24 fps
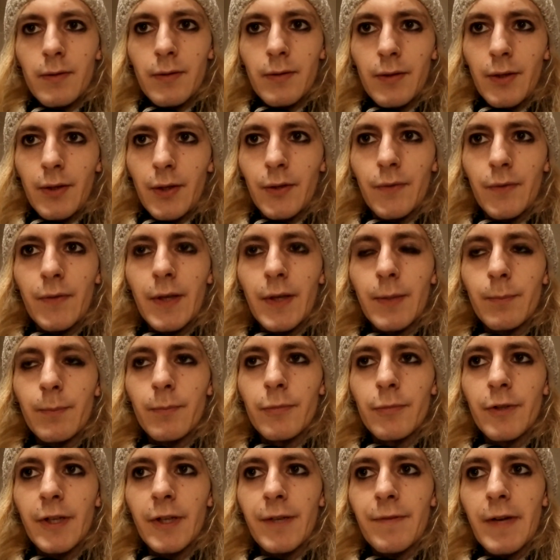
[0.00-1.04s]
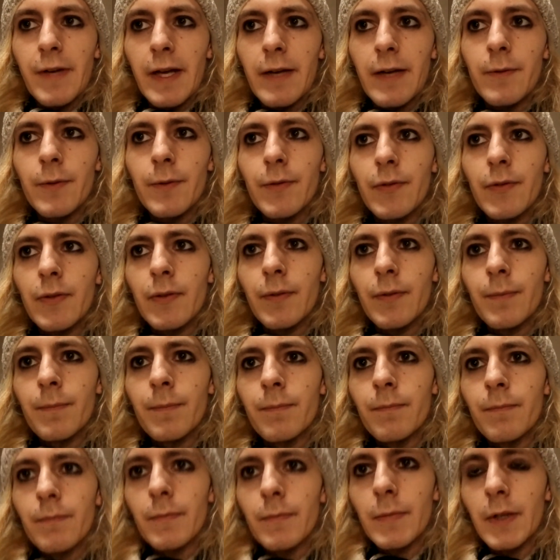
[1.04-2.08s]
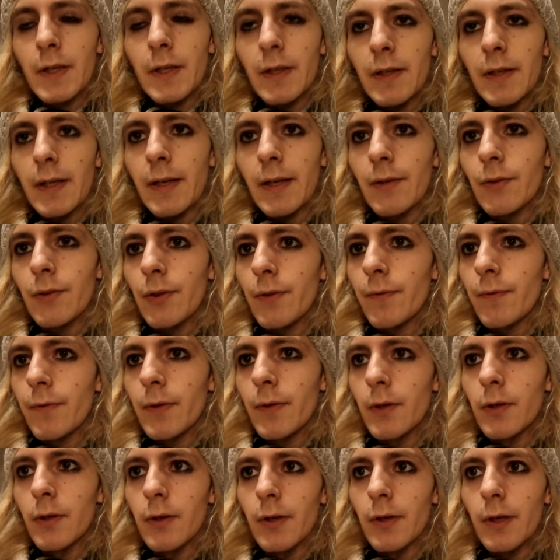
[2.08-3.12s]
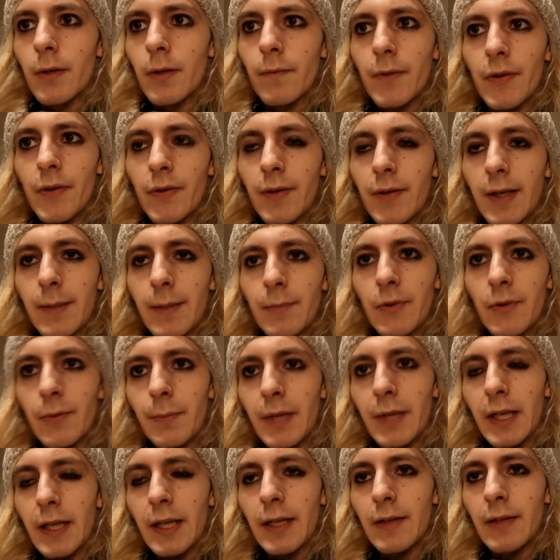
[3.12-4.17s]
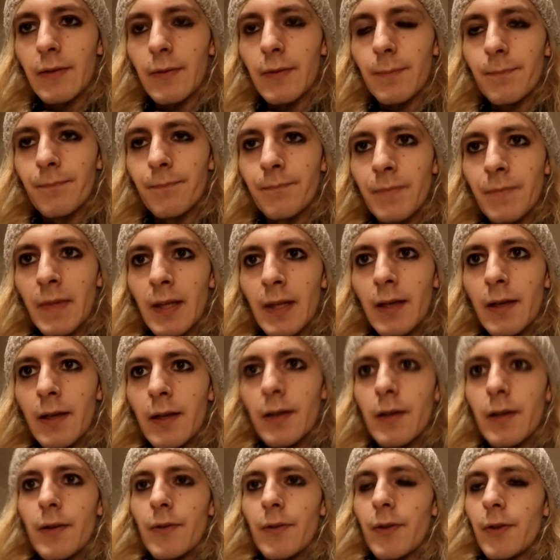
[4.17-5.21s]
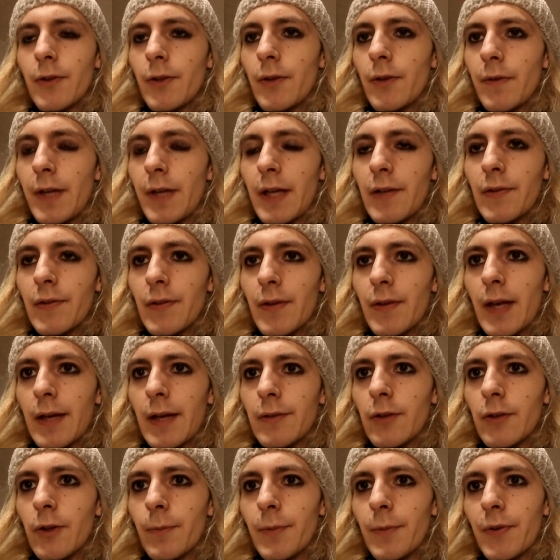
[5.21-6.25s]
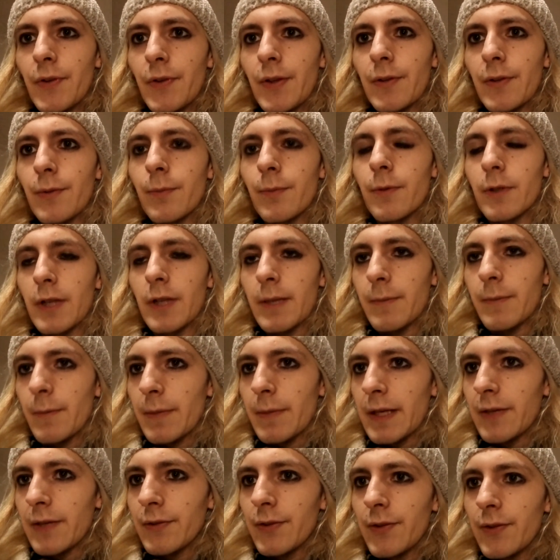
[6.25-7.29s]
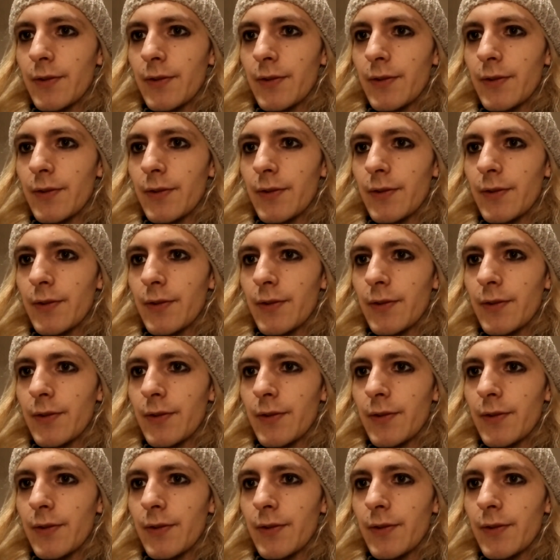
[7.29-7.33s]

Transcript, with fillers: and then breathe out and count to four at the same speed. So do the exact opposite of what I'm about to